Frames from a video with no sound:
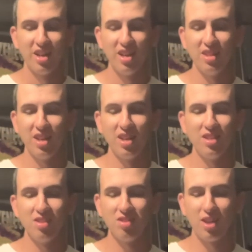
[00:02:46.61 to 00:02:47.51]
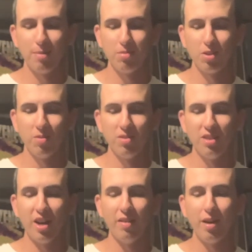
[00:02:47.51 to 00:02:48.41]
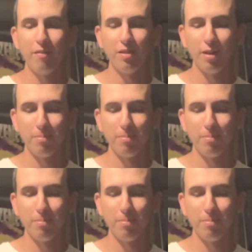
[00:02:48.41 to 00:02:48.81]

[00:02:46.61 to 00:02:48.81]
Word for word: And then it just keeps going down every